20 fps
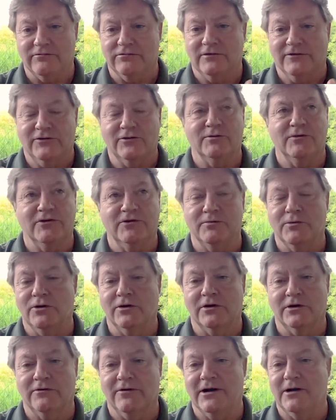if someone's
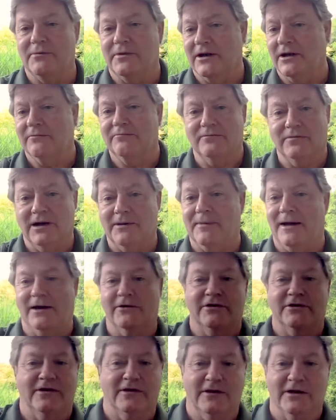smoking around me, I'm, I'm
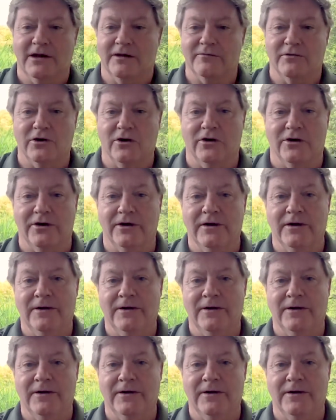out of there, I'm gone.